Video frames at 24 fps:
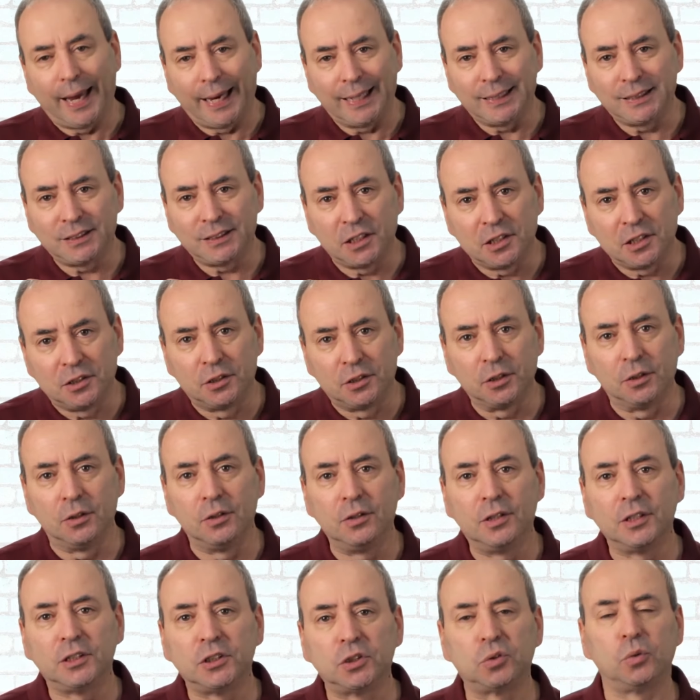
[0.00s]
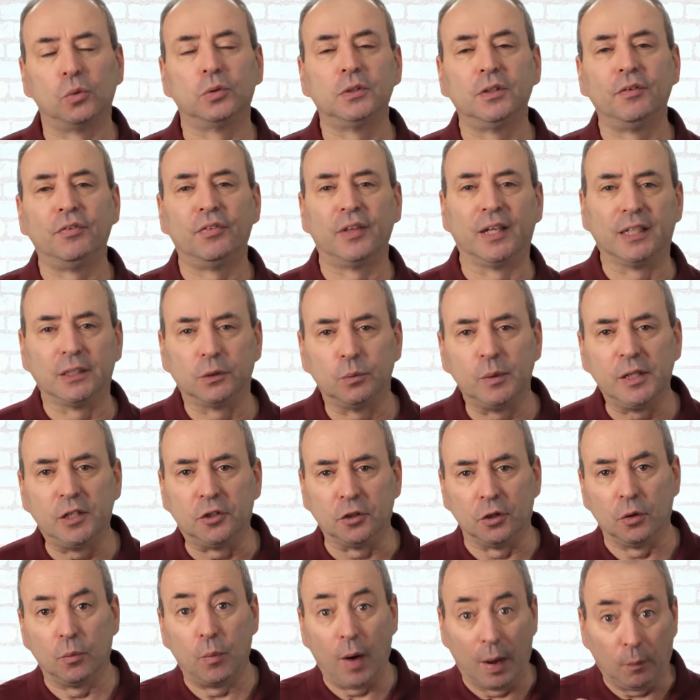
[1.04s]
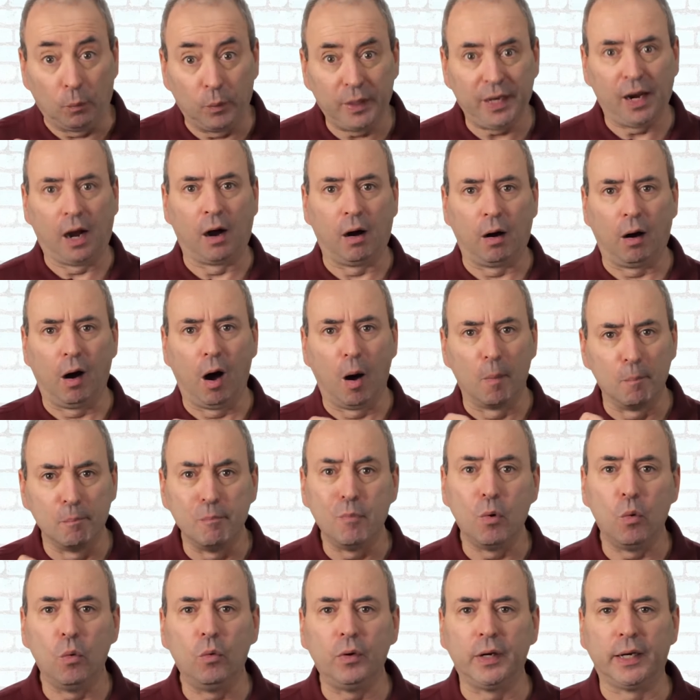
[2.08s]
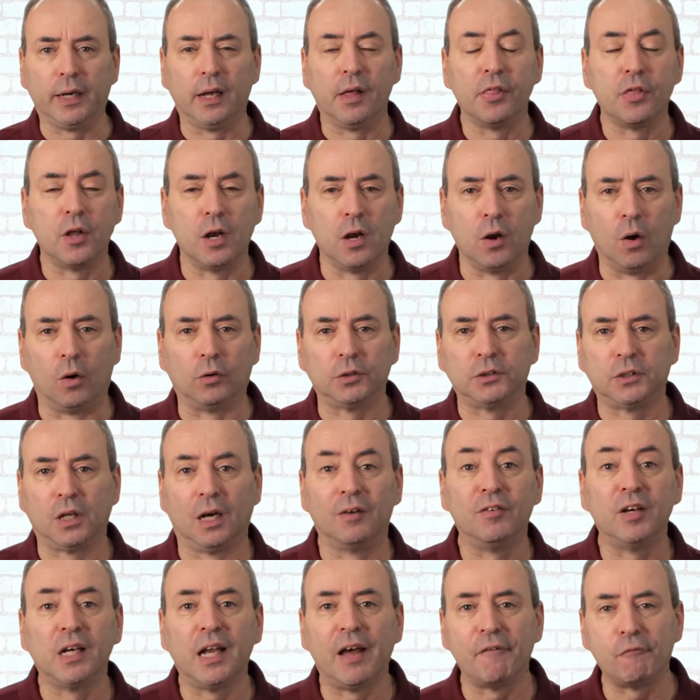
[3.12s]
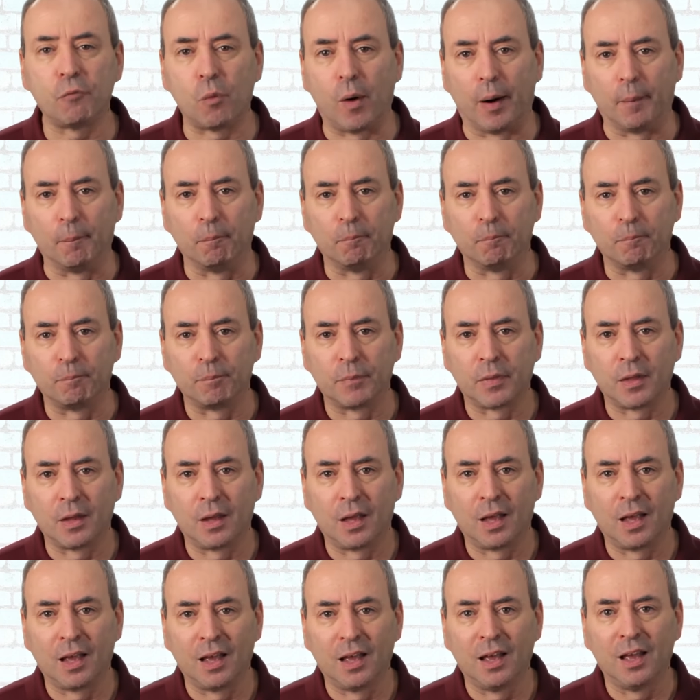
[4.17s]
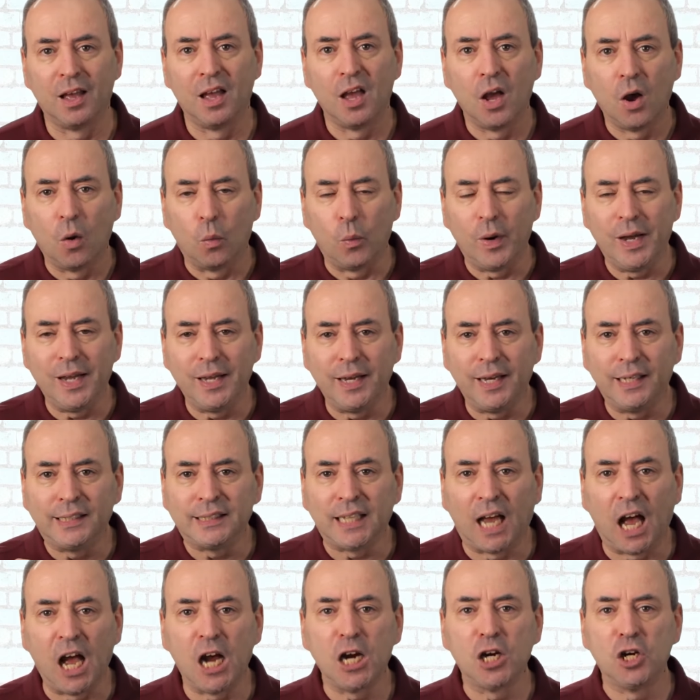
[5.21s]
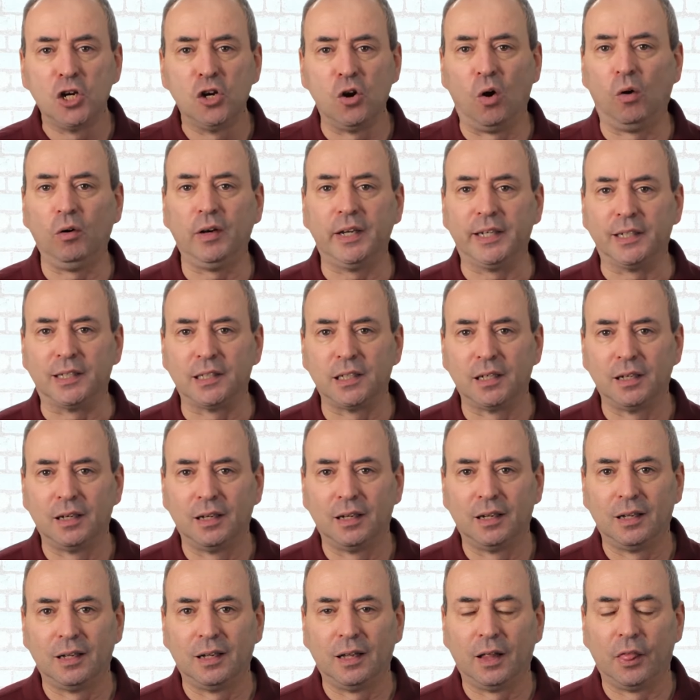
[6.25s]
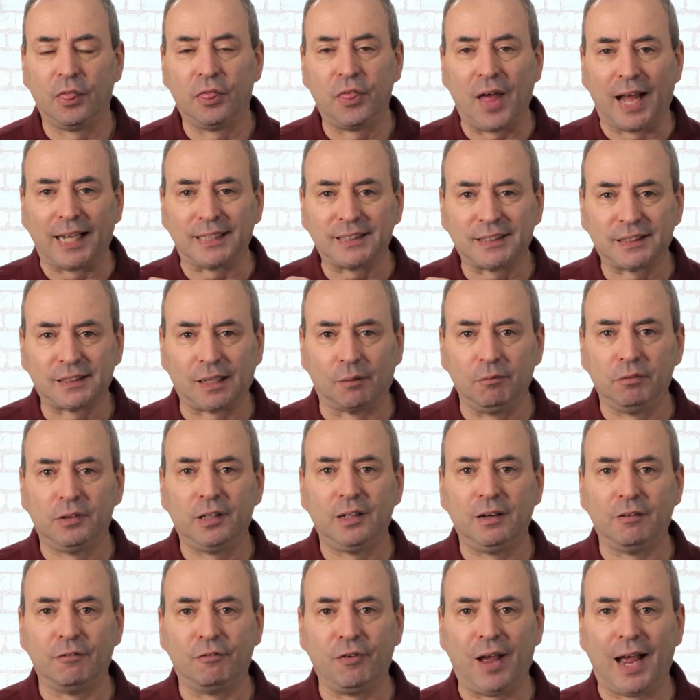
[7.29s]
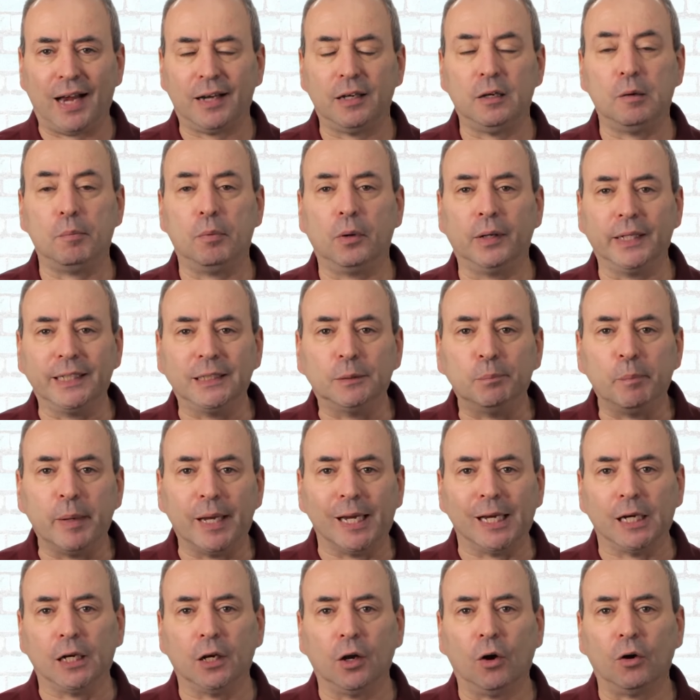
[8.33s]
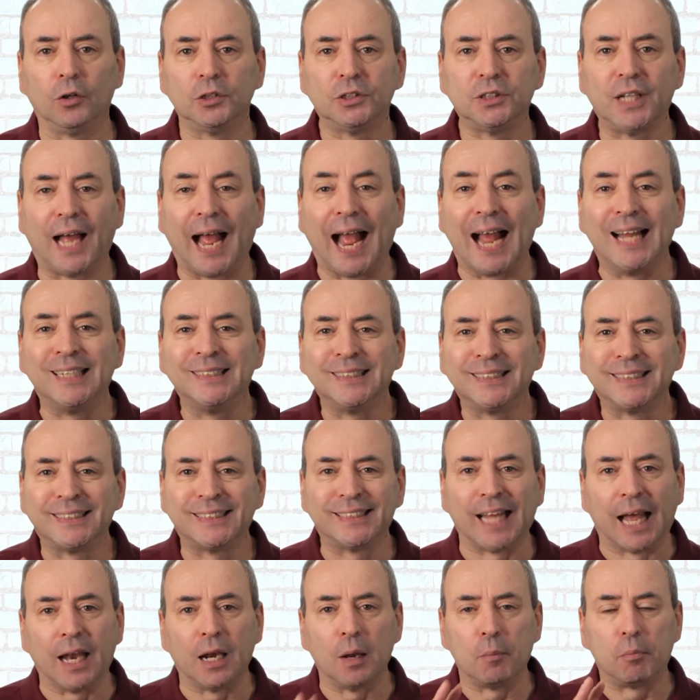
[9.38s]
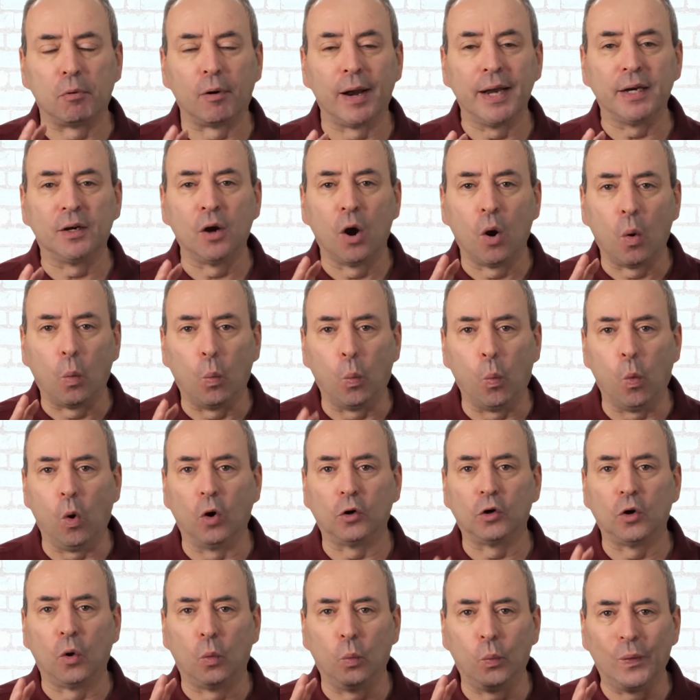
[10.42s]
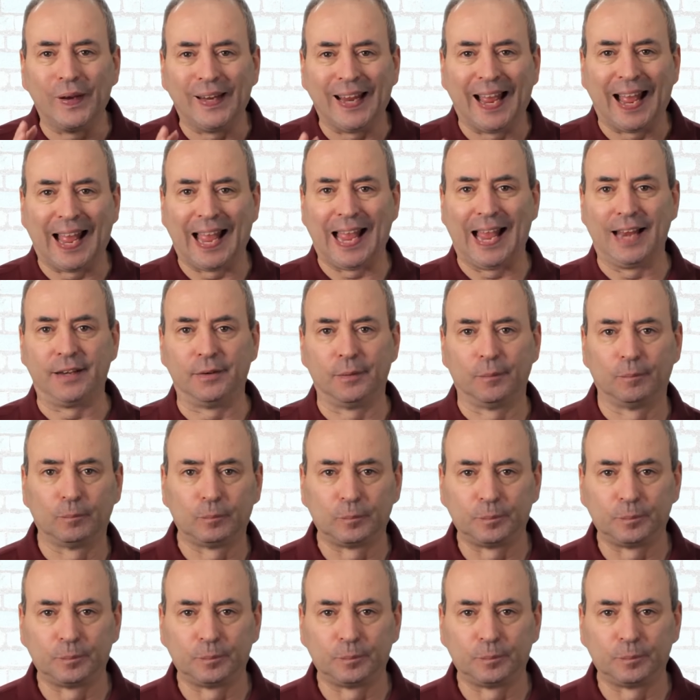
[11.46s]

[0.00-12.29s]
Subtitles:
is to do the sort of things we do when we are mourning the loss of a loved one. We need to acknowledge that something valuable is being lost and celebrate what we had.